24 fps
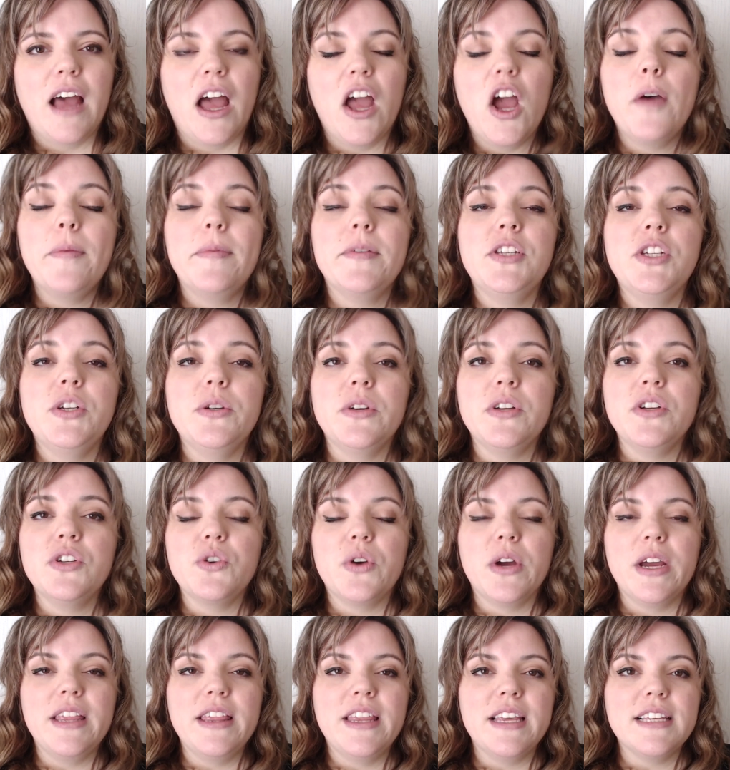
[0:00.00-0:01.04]
I hope that you
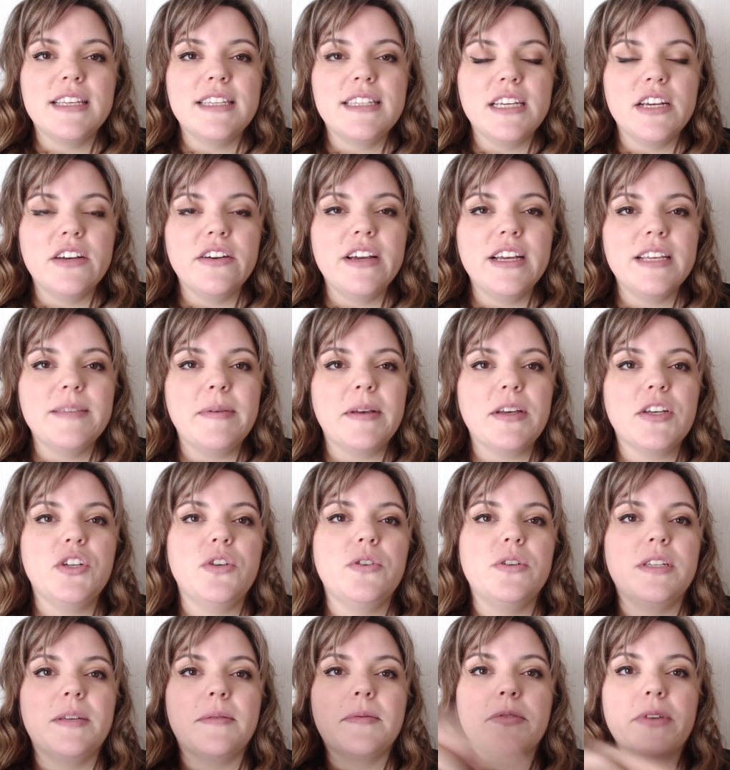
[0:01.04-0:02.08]
enjoyed this series. Make sure
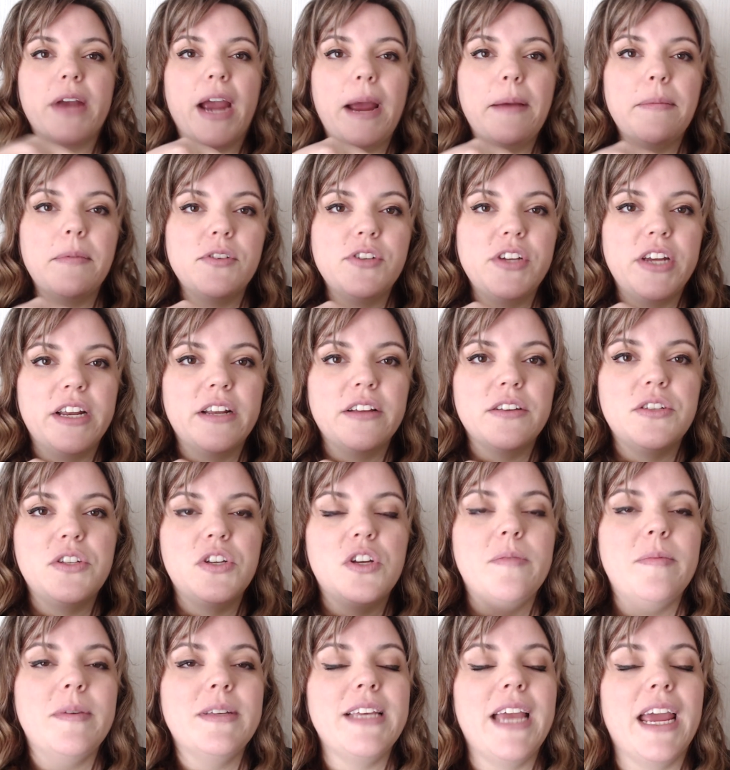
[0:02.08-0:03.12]
you subscribe to the channel so
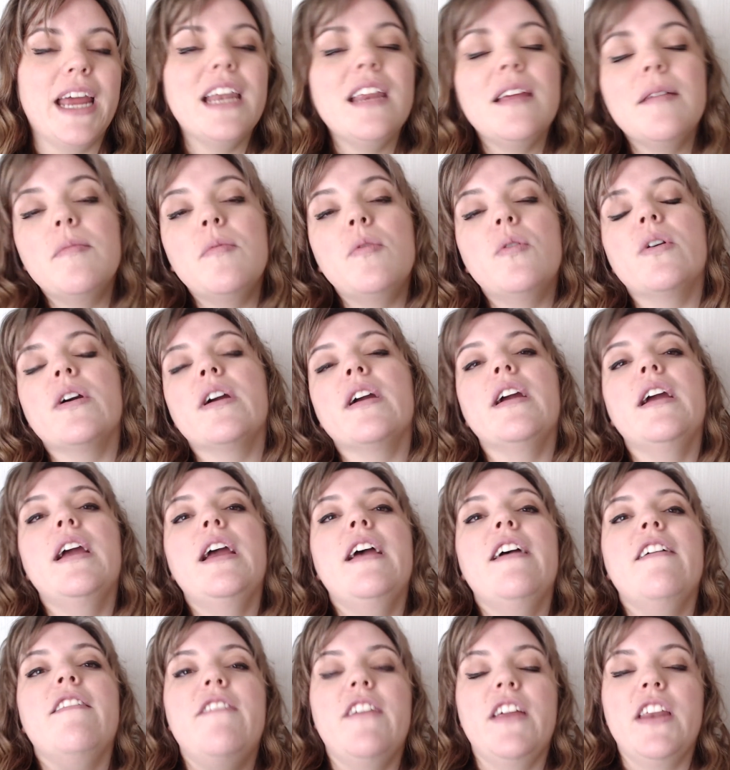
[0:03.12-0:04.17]
you don't miss any more
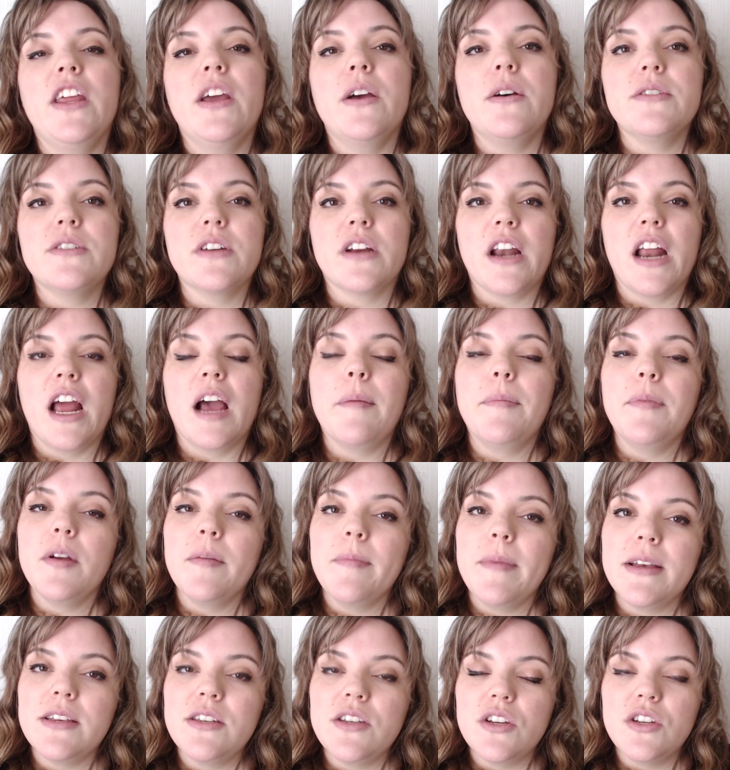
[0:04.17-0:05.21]
videos that are going to help your
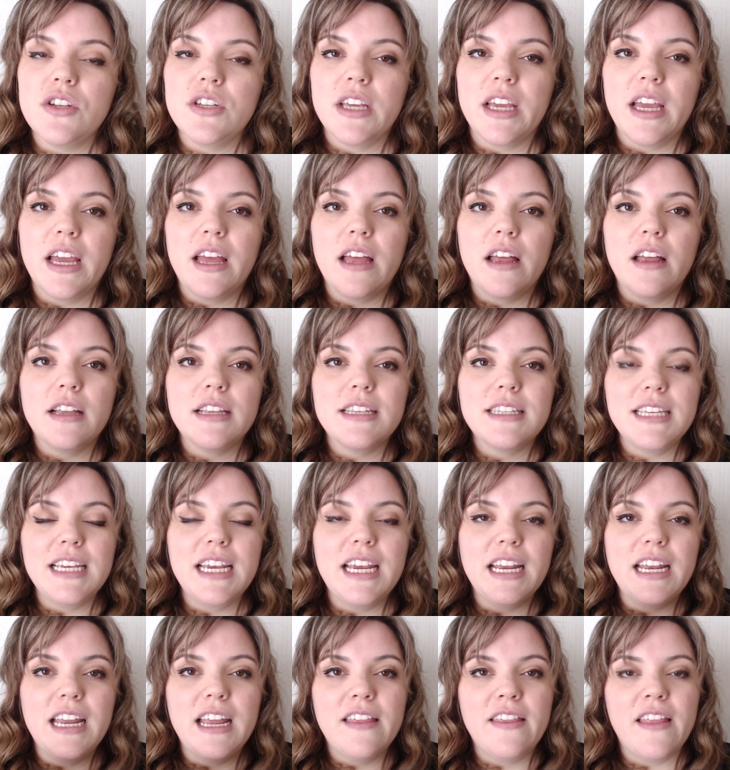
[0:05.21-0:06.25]
message get
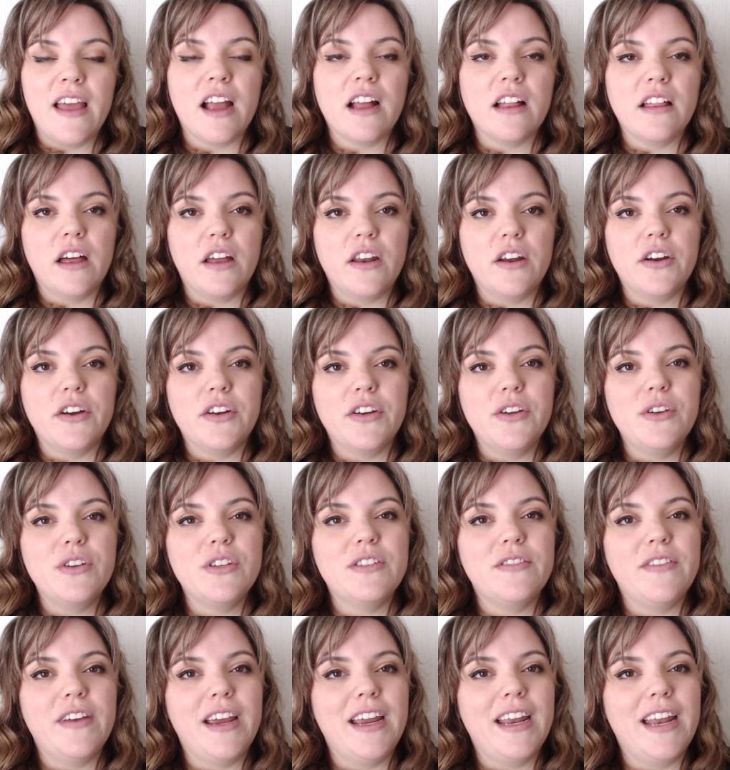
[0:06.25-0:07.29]
seen in that cluttered
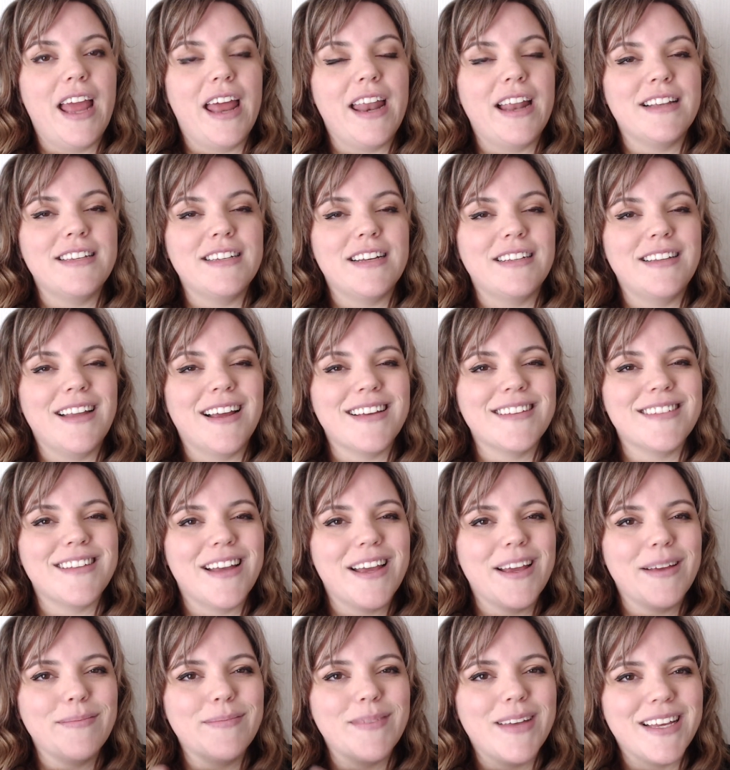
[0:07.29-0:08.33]
newsfeed. And until next
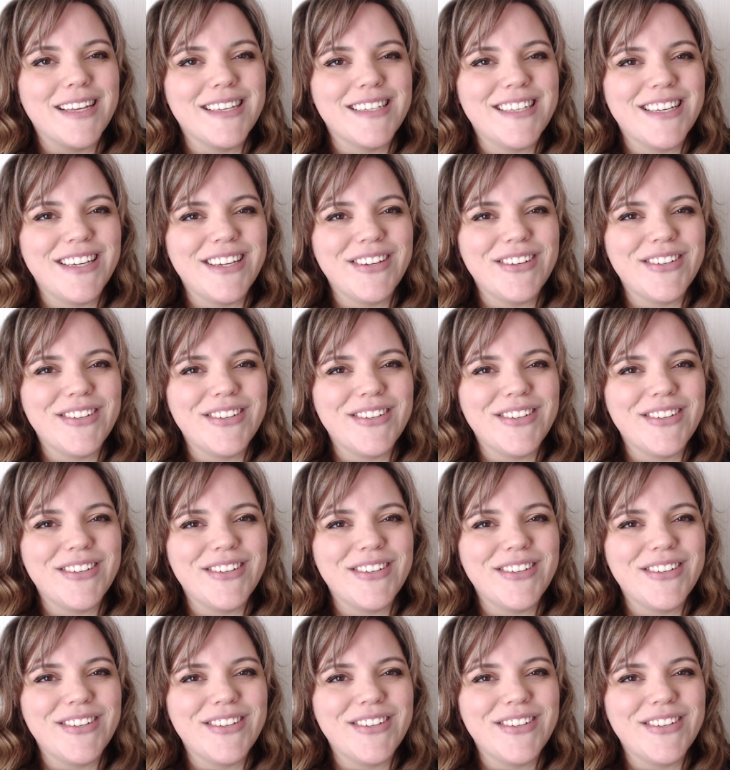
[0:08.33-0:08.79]
time, I'll see you